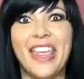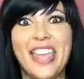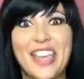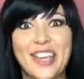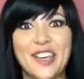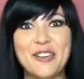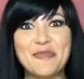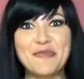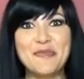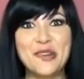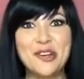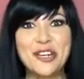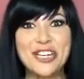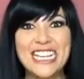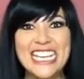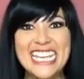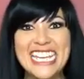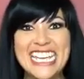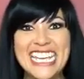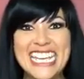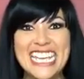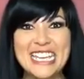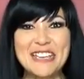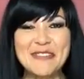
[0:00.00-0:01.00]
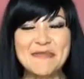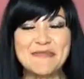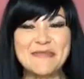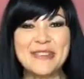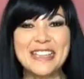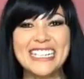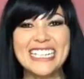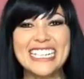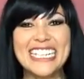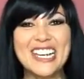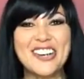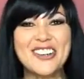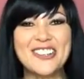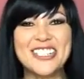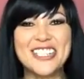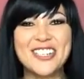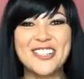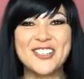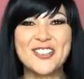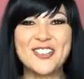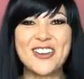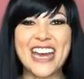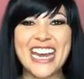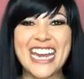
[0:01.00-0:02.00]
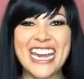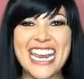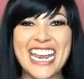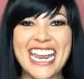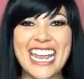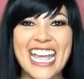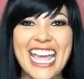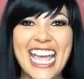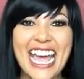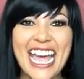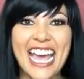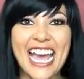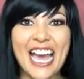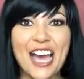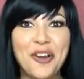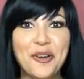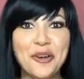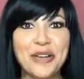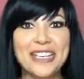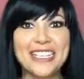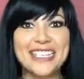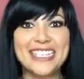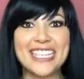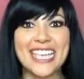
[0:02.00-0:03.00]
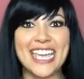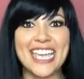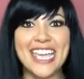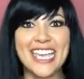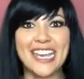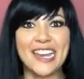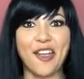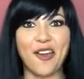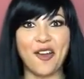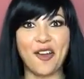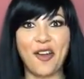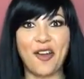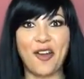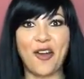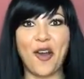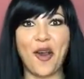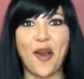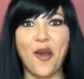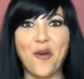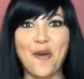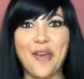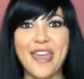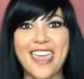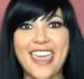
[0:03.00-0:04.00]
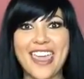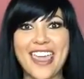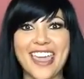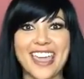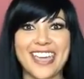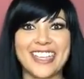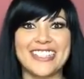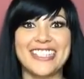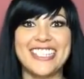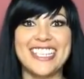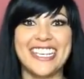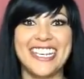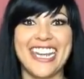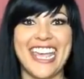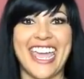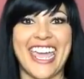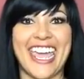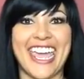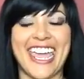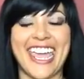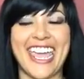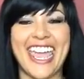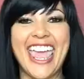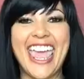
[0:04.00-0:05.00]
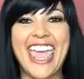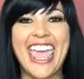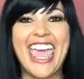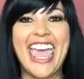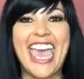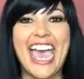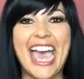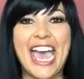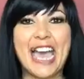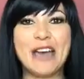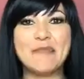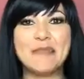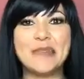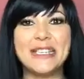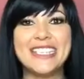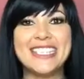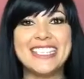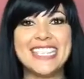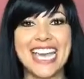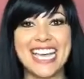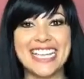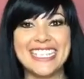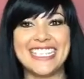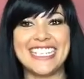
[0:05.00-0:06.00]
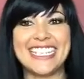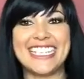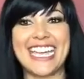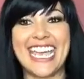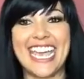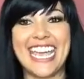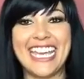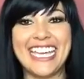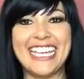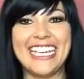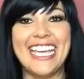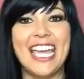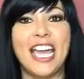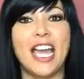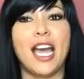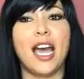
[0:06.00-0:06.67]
Good morning, millionaires in training. How is it going today? Happy Saturday.